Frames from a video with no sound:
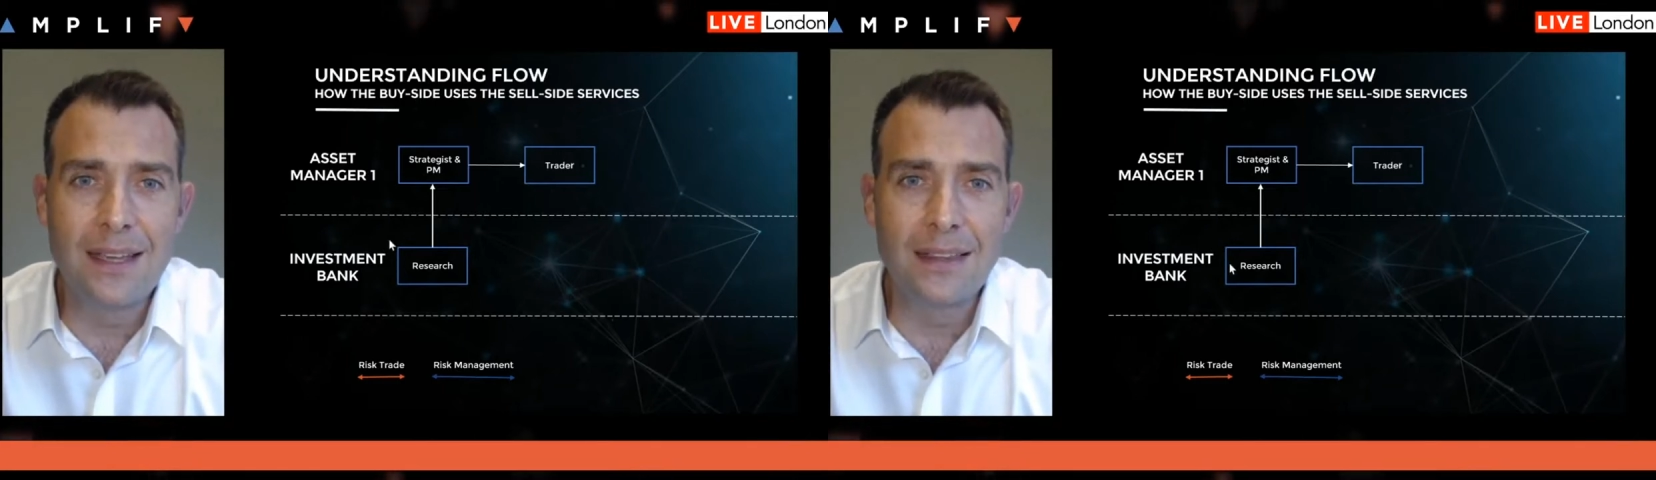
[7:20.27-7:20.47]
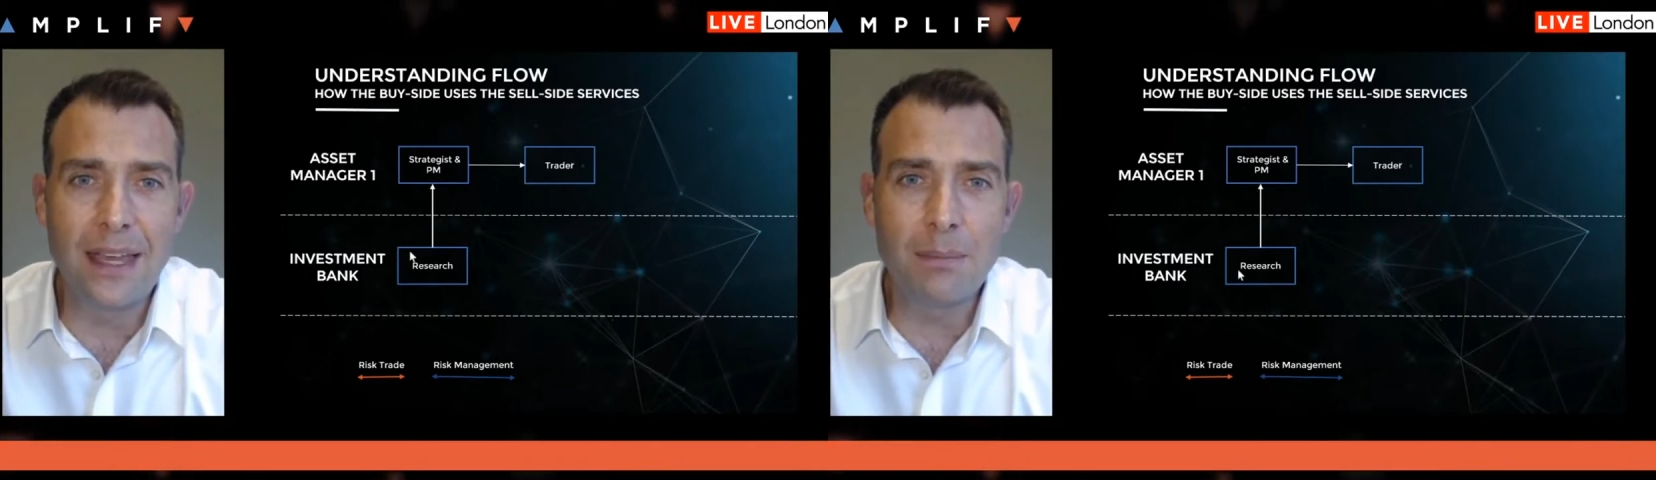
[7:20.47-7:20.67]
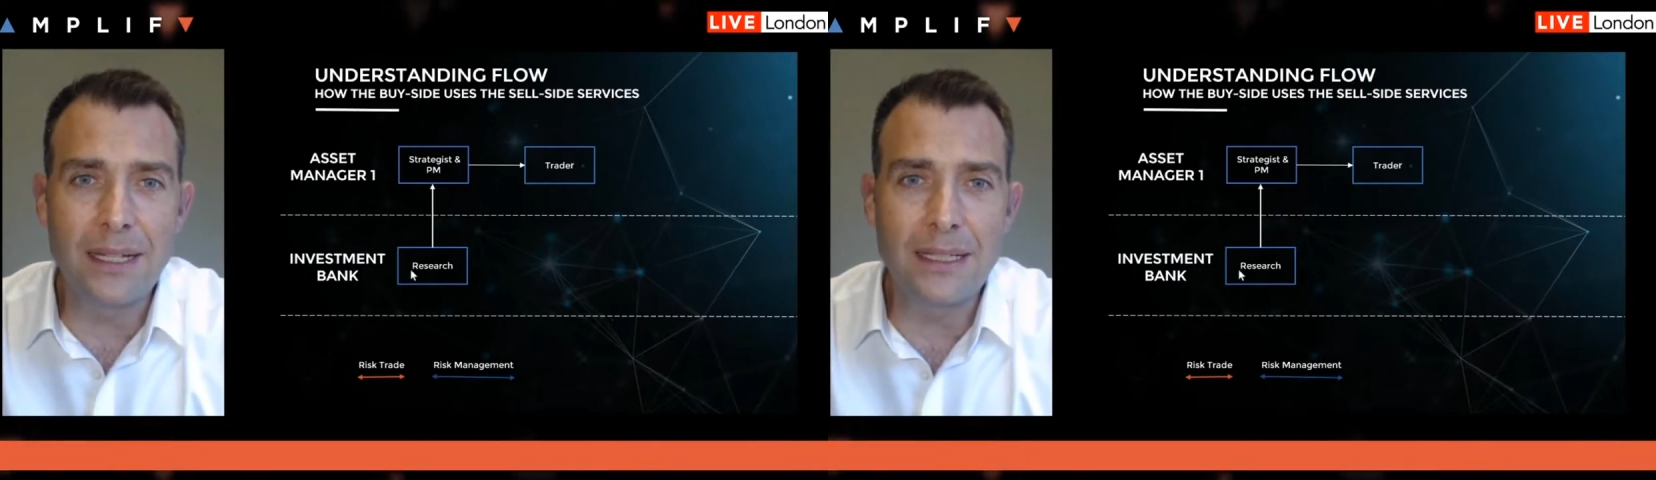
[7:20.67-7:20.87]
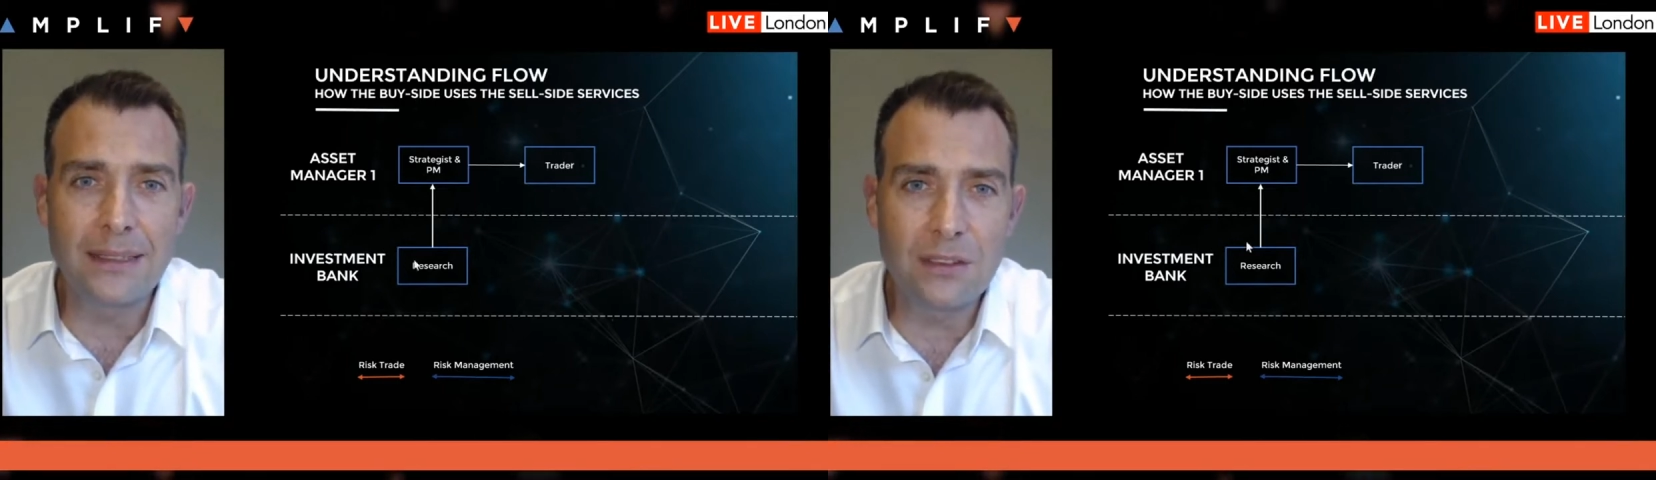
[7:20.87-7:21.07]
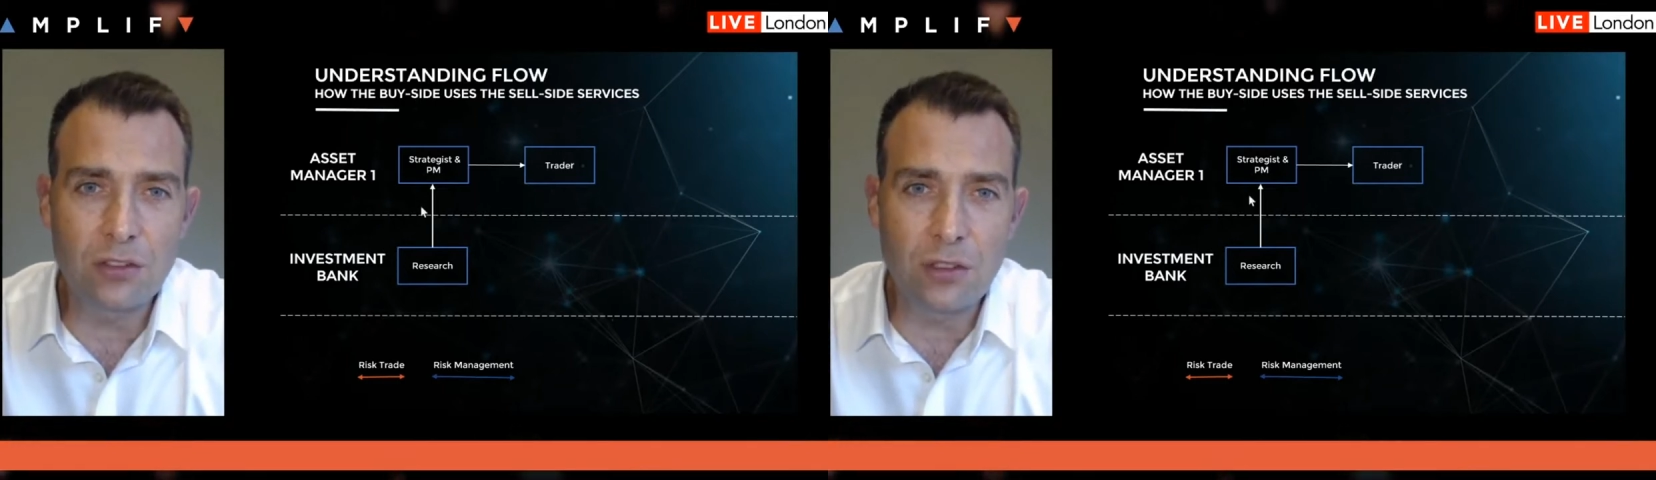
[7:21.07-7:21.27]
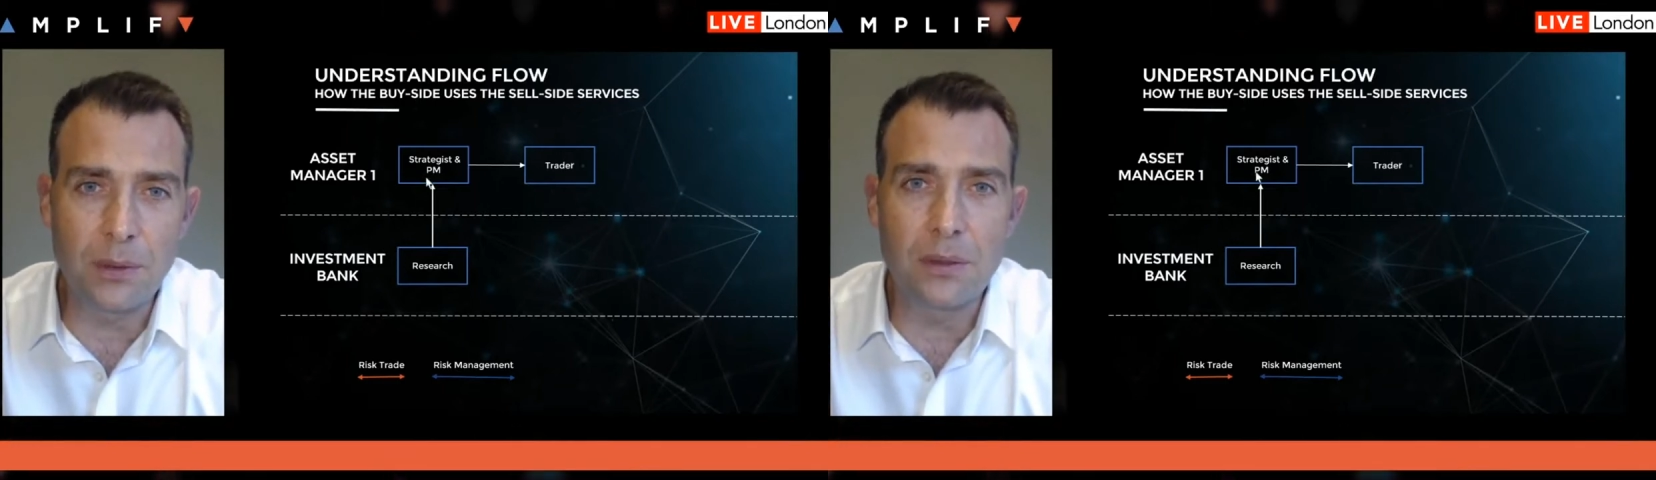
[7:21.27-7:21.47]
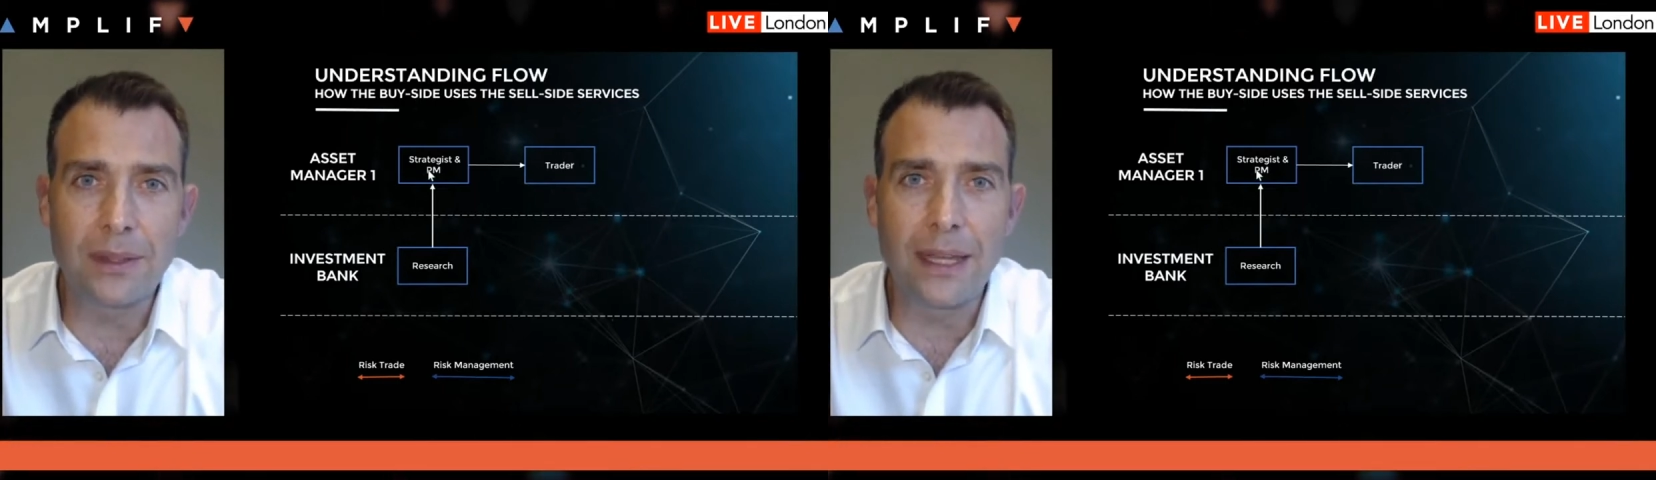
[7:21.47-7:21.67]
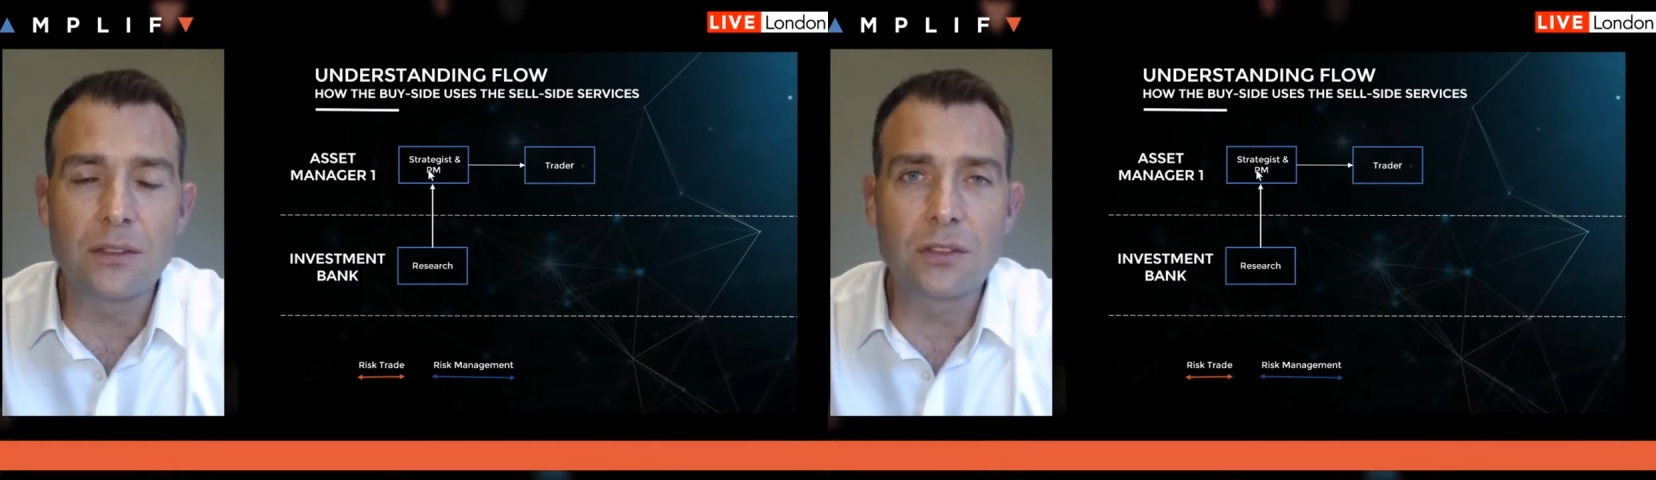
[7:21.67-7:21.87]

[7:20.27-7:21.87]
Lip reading: they might distribute that